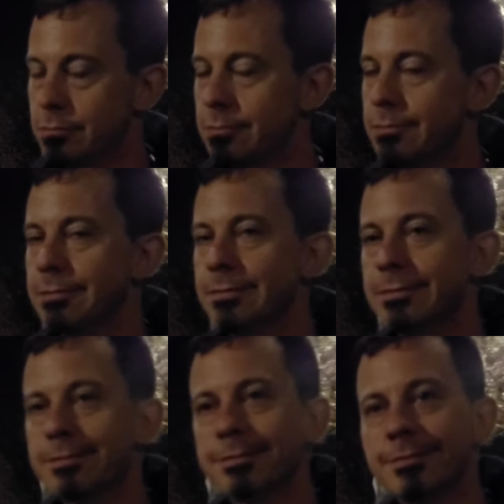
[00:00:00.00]
That's
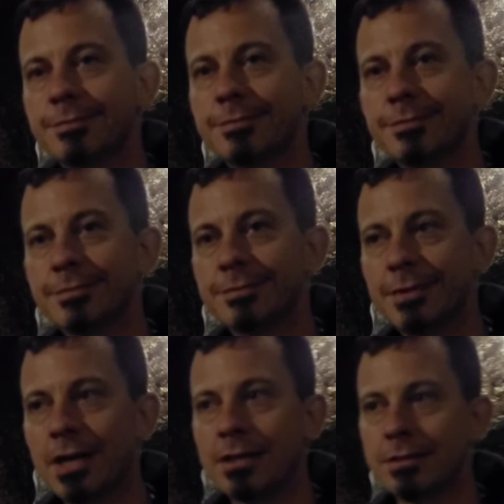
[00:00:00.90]
sad. I,
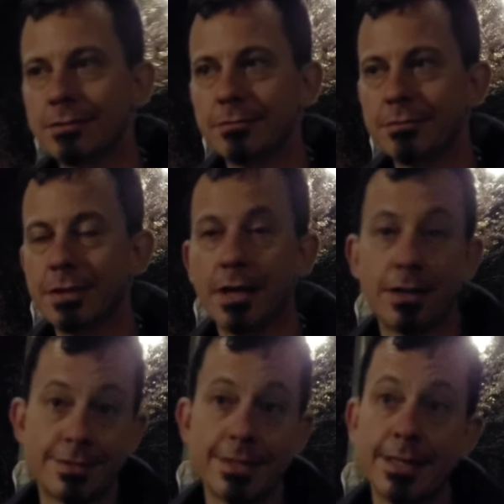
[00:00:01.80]
Not. Yes, I'm
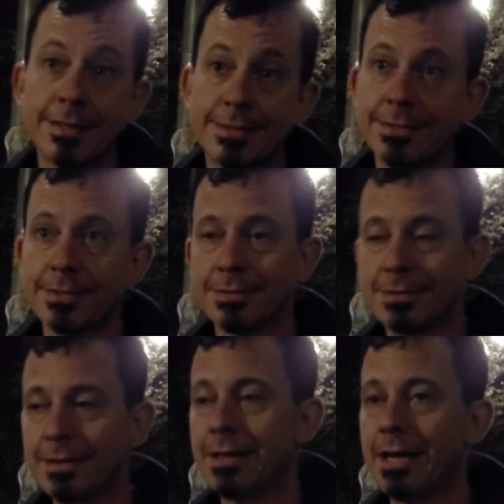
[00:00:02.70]
sad for you. Is. I'm sad for it you.